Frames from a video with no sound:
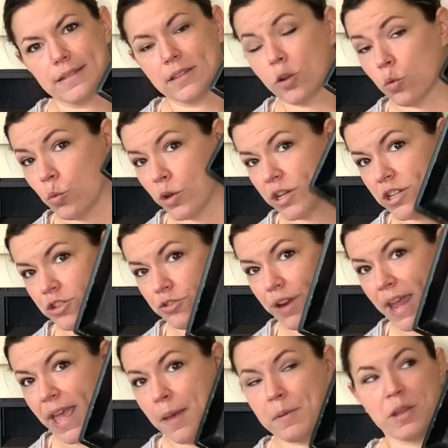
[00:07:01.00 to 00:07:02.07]
little wooden
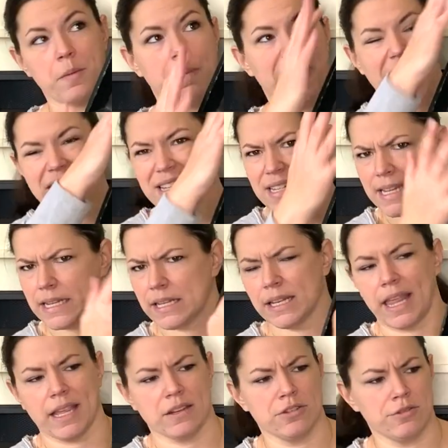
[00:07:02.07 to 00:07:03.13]
tray. I'm going to paint it and
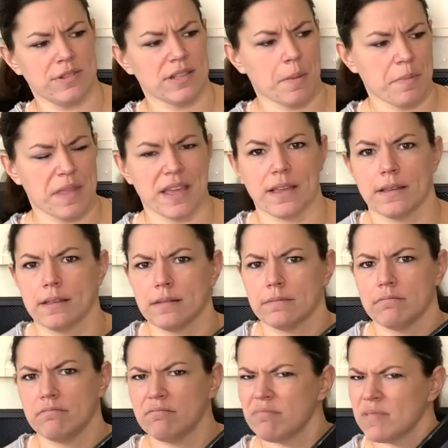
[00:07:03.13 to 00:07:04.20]
like do something
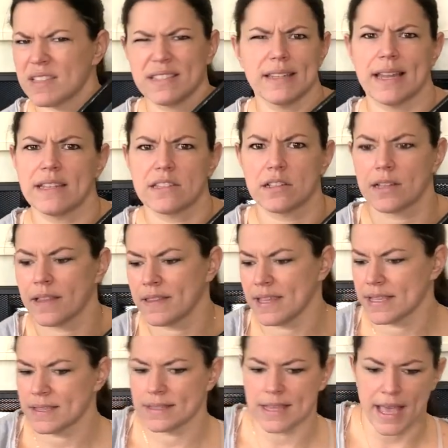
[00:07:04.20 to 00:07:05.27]
stencil on the
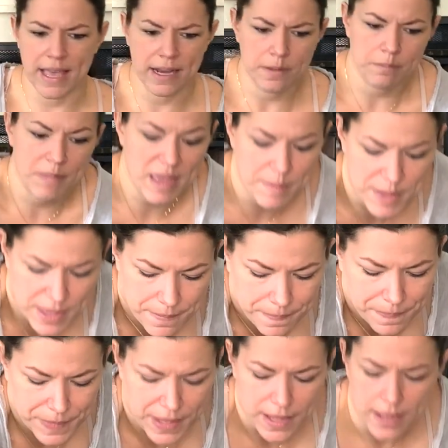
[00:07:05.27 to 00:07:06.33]
inside, maybe.
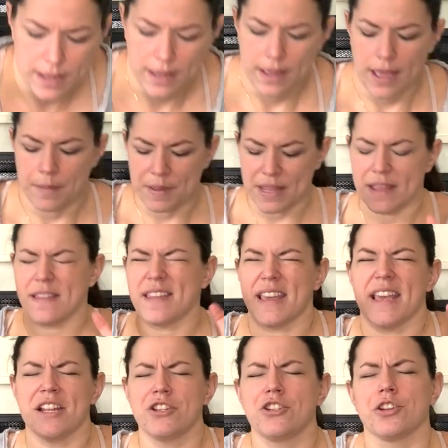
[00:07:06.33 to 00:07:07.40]
I'm getting the
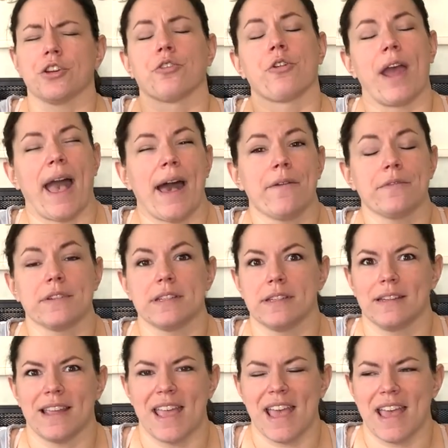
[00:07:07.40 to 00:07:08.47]
itch to craft
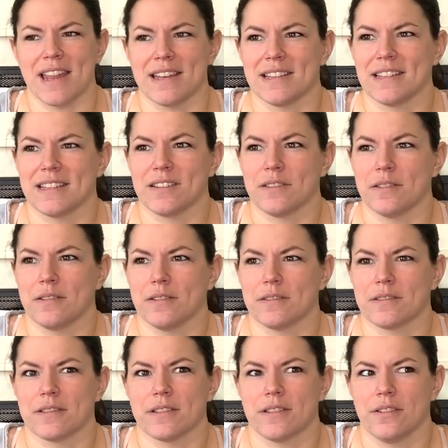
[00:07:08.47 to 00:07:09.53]
and
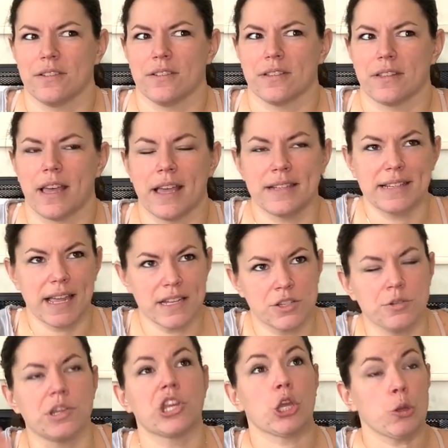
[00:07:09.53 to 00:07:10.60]
I tend
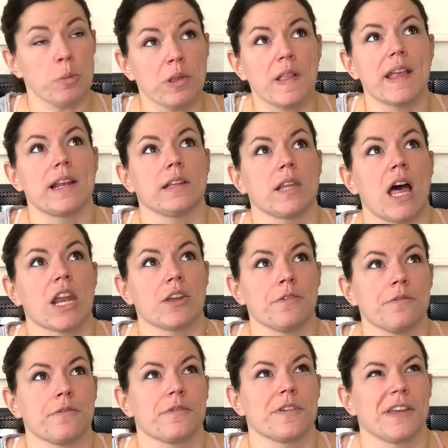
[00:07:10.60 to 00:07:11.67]
to accumulate a lot of
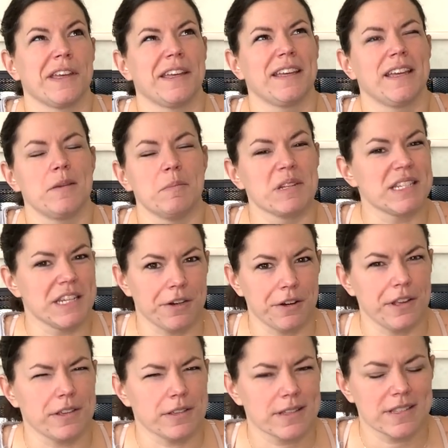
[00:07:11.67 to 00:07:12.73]

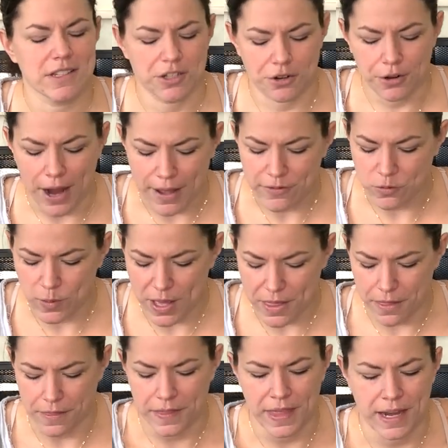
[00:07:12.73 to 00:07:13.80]
materials to craft with
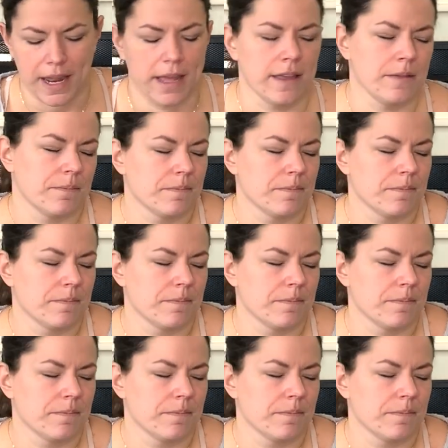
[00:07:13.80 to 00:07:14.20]
and then I